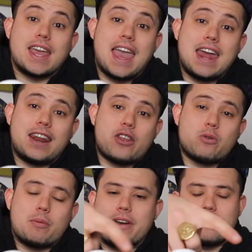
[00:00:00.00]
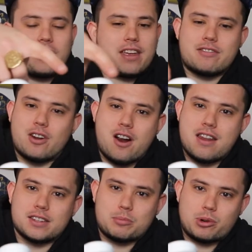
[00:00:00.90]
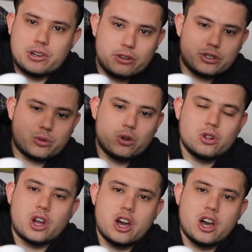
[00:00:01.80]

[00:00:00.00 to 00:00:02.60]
again, another one of my favorite artists, per usual,